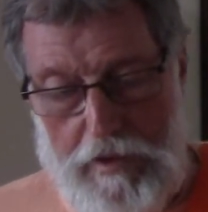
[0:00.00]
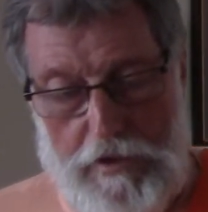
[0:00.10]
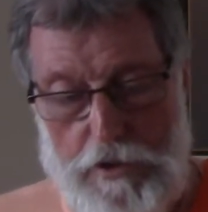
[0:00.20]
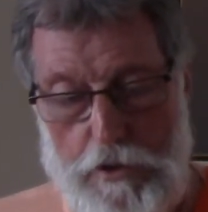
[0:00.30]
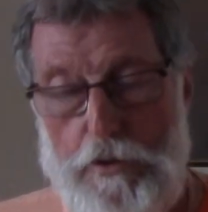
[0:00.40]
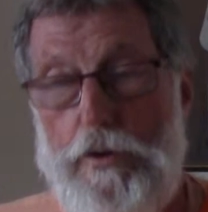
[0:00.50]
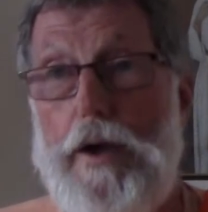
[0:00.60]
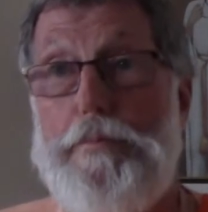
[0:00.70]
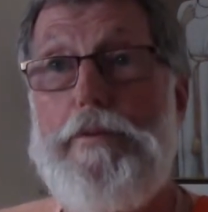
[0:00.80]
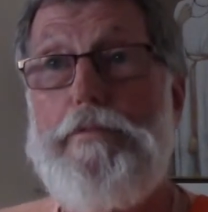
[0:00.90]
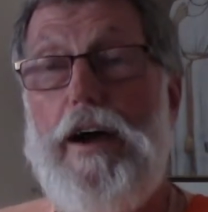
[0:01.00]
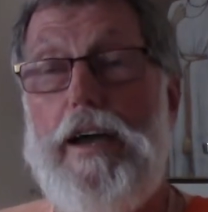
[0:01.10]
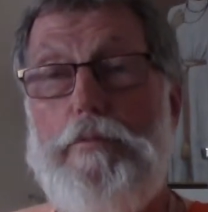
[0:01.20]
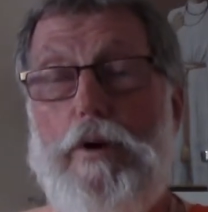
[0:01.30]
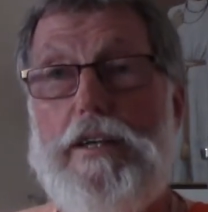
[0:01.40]
So I
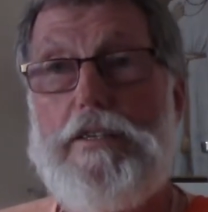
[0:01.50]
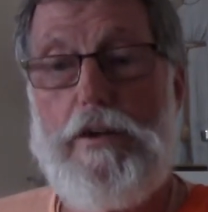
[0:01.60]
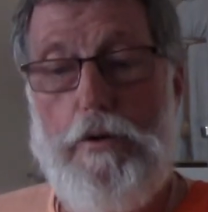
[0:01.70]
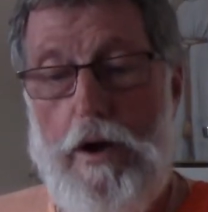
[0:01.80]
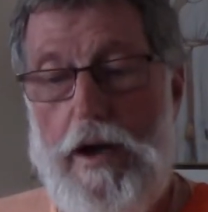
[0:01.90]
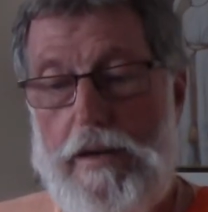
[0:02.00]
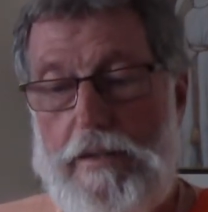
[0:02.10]
provide what is required,